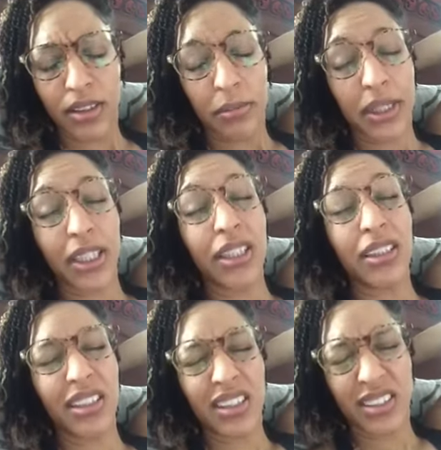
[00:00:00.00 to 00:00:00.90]
But he
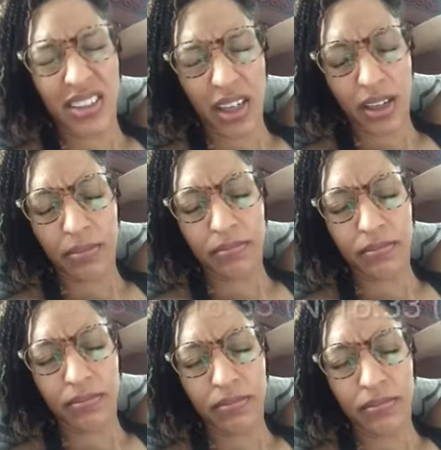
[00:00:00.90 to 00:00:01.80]
did say,
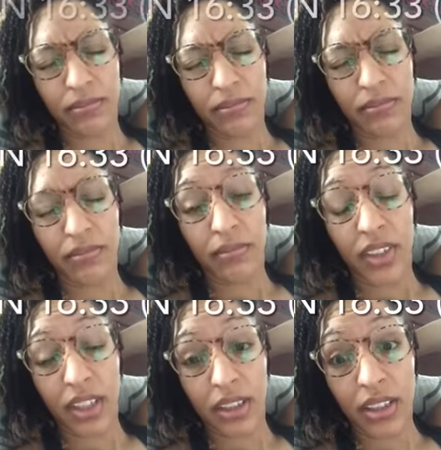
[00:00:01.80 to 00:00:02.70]
in